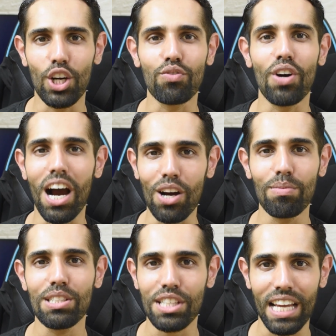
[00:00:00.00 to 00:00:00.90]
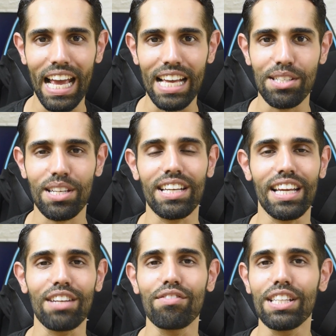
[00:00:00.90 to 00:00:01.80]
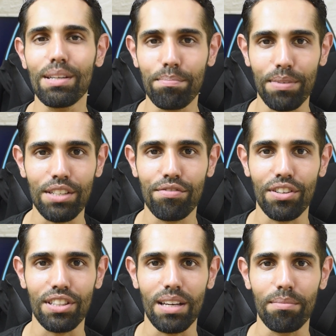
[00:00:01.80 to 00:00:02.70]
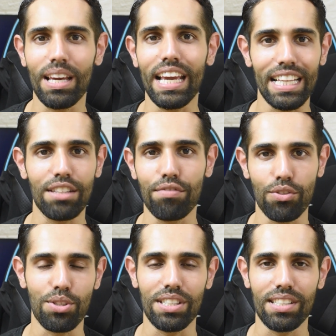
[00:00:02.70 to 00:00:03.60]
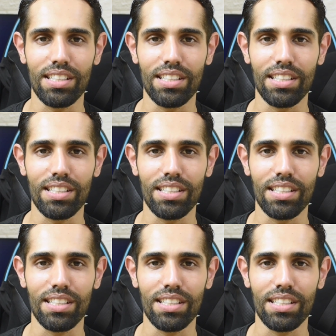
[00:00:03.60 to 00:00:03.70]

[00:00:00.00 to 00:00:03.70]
of how much cash can NVIDIA print for them in the future.